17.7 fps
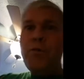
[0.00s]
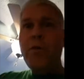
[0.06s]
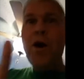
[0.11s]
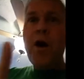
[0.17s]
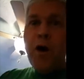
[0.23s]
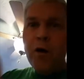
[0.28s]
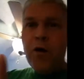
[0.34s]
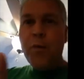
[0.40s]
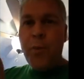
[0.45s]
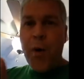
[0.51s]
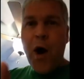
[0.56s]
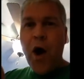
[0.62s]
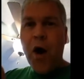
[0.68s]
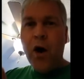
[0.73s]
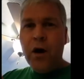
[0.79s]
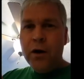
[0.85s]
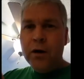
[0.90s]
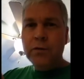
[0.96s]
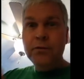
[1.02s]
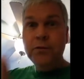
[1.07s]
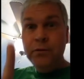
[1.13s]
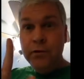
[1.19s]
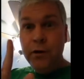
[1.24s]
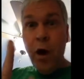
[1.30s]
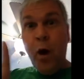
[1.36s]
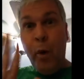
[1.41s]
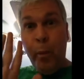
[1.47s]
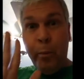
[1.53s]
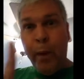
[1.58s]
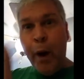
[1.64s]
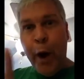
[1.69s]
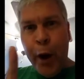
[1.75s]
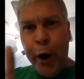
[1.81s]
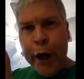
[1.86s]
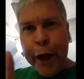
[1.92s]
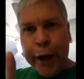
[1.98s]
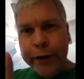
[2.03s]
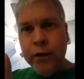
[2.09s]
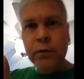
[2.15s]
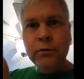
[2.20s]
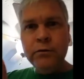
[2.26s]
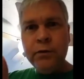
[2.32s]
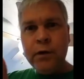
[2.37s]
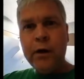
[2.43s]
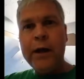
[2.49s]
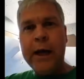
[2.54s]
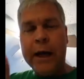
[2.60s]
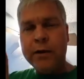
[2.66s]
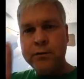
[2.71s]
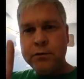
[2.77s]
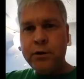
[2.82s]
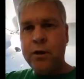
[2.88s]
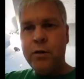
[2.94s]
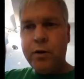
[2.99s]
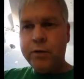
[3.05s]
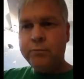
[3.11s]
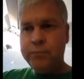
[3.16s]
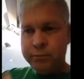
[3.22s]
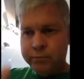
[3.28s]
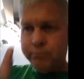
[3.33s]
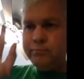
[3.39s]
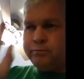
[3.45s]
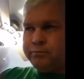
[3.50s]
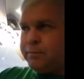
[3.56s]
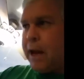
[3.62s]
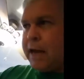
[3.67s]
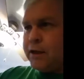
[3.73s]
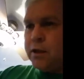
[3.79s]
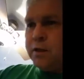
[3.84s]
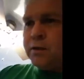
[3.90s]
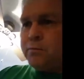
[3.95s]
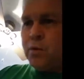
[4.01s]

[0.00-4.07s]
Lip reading: from your Uncle Paul. Don't burn it. Okay, so back to